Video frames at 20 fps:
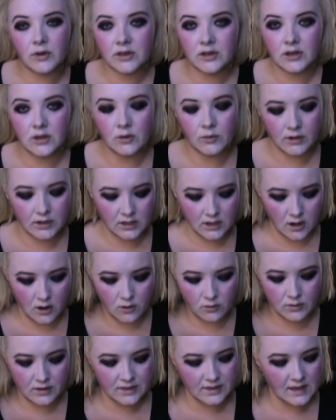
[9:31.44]
on whether you want to
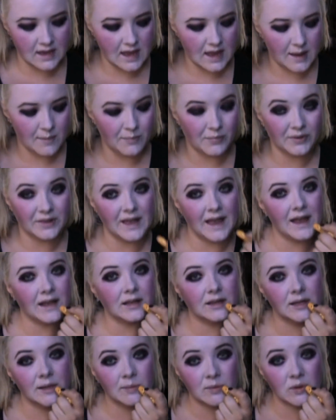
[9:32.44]
go with a
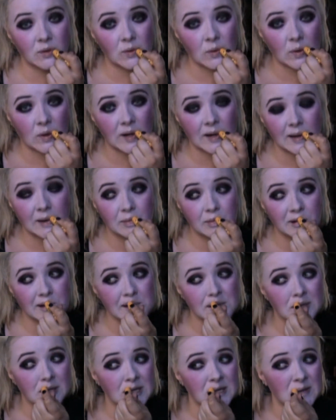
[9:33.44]
black-lipped or a
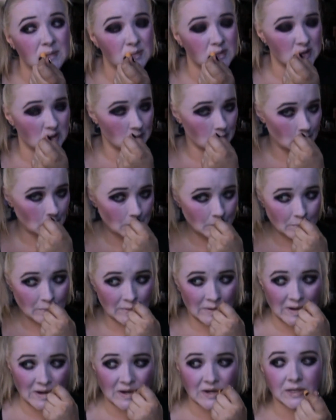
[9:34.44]
red-lipped
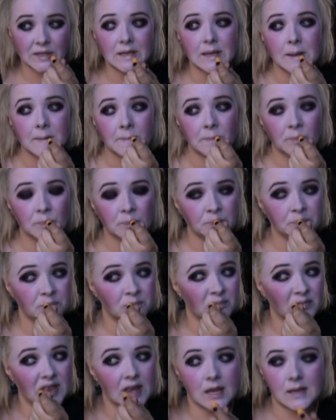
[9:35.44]
Harley
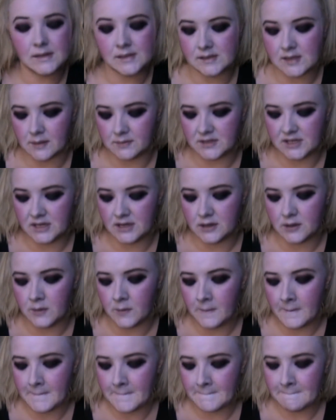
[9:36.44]
is up to
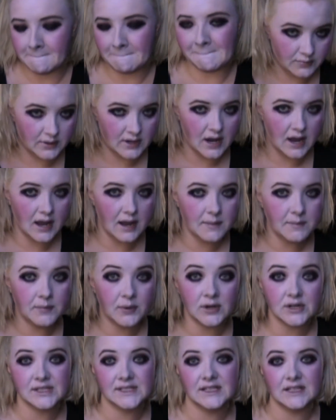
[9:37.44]
you. But
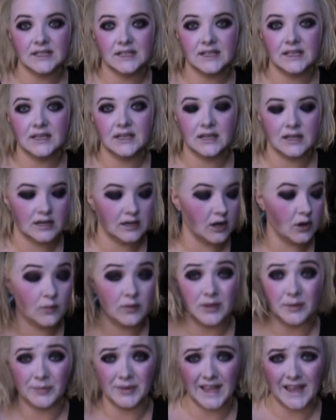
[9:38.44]
I'm personally going to go
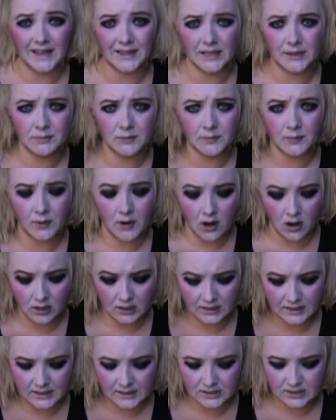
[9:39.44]
with a black-lipped
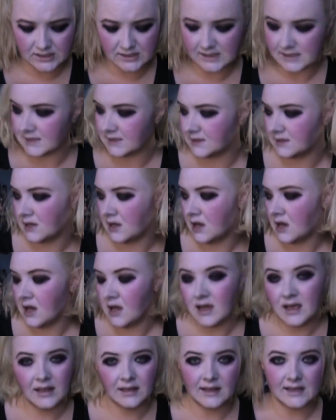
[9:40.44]
Harley just because
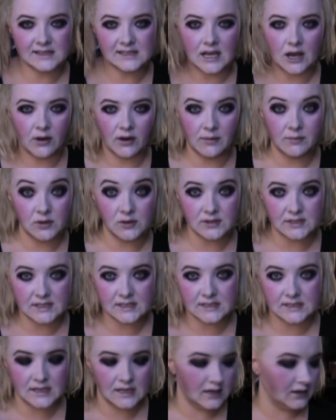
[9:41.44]
that's how I'm
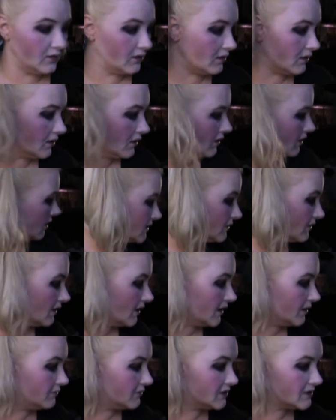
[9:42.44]
used to seeing her. So
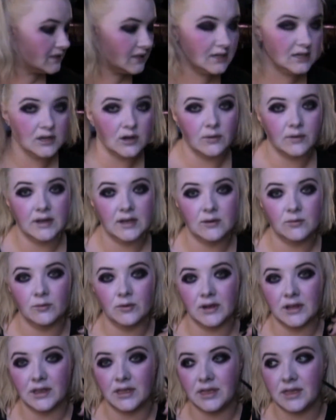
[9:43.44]
I'm just going to go
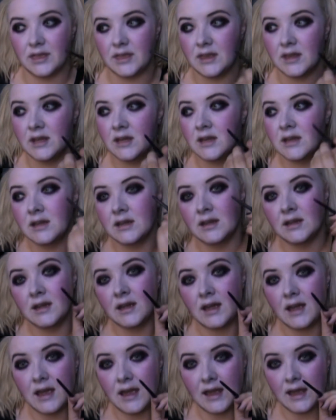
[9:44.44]
in with
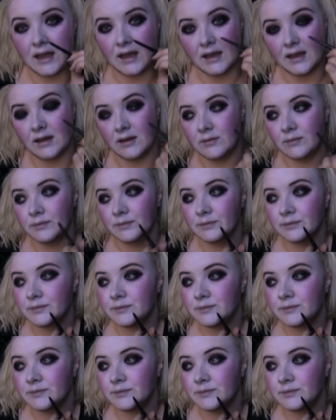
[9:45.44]
a